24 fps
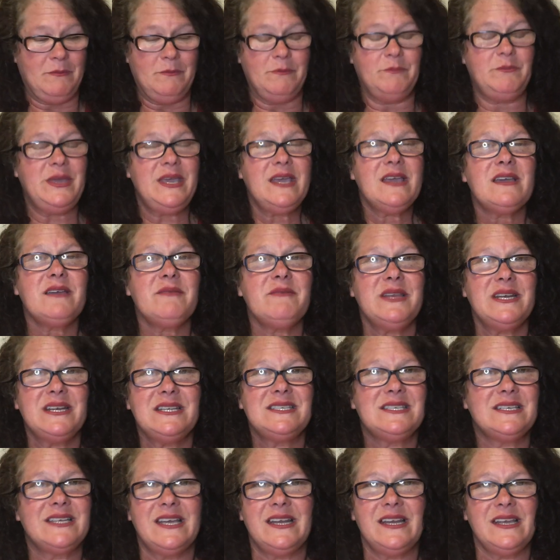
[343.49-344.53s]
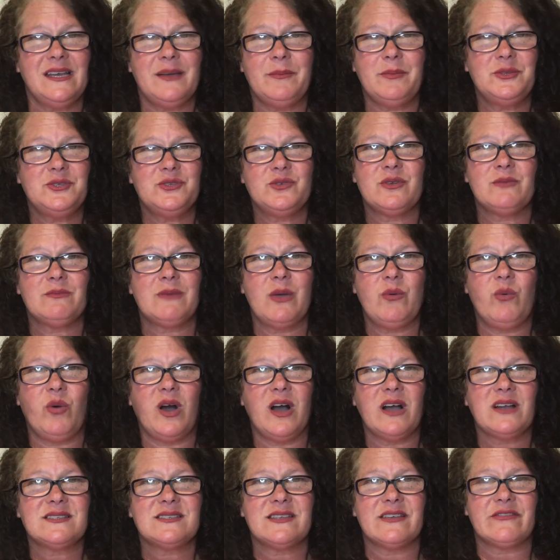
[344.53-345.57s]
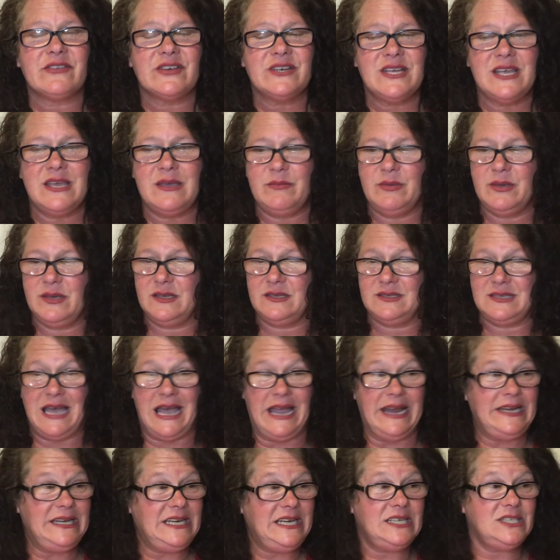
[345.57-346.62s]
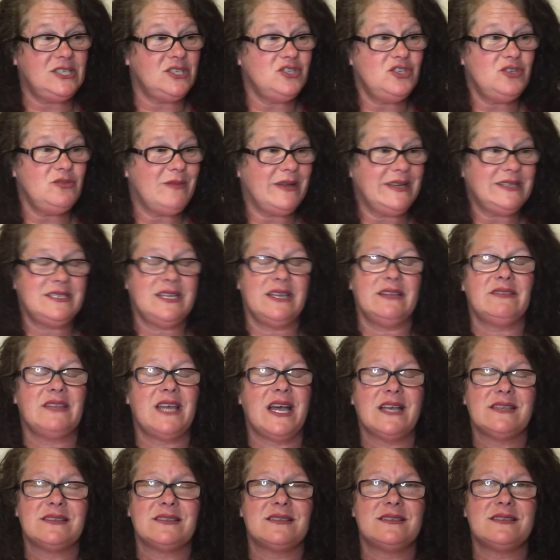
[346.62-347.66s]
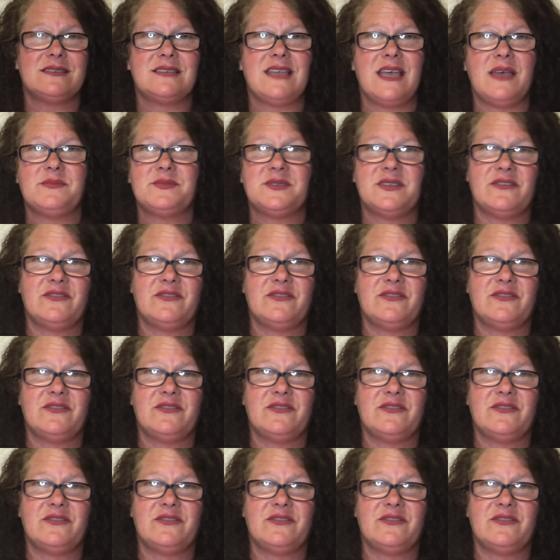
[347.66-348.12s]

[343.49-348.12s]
being committed to getting up and doing my walks every day, because I need to do my 10,000 steps.